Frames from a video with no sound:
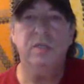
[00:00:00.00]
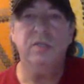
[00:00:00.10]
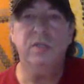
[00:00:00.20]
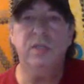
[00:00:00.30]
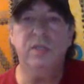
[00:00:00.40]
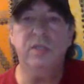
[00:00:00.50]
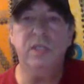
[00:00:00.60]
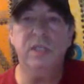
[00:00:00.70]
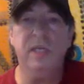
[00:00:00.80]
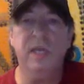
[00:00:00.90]
So you can
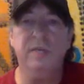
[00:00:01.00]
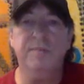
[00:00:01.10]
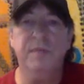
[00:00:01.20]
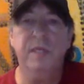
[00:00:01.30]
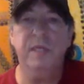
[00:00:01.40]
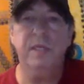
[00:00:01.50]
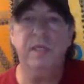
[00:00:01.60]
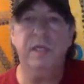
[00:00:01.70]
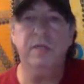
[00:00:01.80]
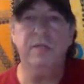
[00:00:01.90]
see that
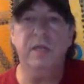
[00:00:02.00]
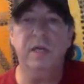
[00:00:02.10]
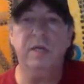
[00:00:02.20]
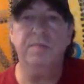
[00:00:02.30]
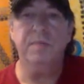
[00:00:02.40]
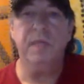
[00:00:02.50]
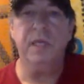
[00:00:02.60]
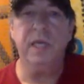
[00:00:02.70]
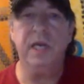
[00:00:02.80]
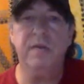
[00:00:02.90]
there's a
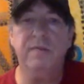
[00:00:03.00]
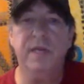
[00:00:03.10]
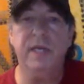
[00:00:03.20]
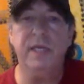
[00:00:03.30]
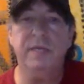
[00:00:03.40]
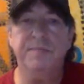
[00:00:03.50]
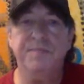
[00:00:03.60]
kind of a